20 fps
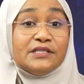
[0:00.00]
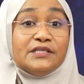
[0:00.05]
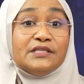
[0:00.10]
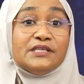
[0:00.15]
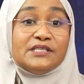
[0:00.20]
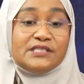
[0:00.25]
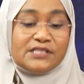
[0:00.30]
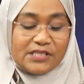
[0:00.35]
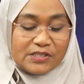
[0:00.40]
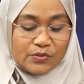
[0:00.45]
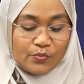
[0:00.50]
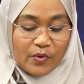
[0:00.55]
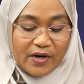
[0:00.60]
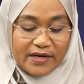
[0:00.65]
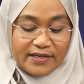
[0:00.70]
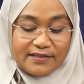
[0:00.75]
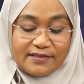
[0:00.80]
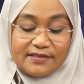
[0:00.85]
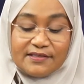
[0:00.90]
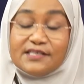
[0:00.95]
This is what
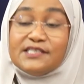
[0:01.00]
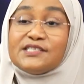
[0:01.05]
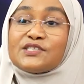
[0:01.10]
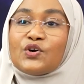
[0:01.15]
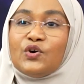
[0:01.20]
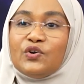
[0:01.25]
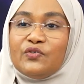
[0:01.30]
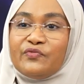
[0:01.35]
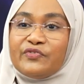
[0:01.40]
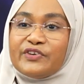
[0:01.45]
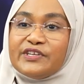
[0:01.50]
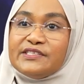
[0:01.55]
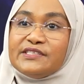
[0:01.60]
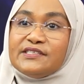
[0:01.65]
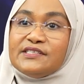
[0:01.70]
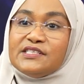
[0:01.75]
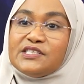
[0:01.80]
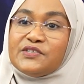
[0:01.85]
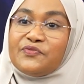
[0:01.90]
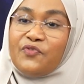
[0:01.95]
this conference
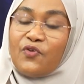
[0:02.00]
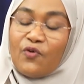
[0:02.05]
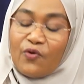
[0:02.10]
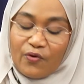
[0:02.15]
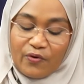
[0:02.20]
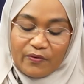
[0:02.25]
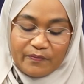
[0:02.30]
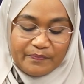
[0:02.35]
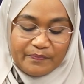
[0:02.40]
is for.